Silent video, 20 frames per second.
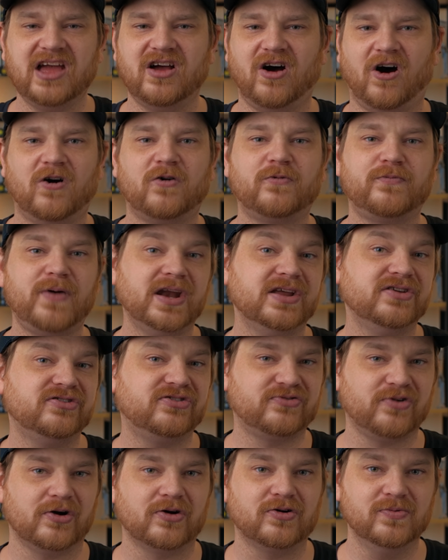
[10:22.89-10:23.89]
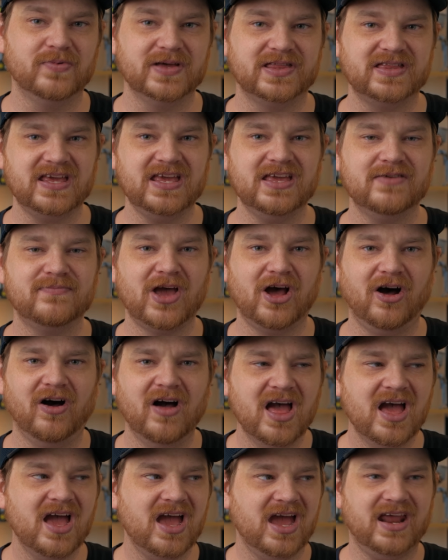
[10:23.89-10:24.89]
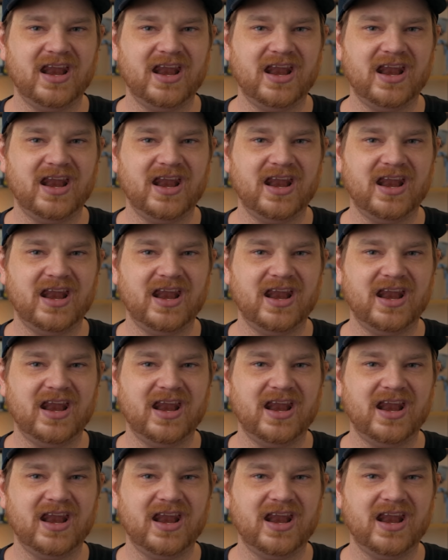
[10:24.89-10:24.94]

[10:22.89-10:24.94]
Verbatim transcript: I already struggle with email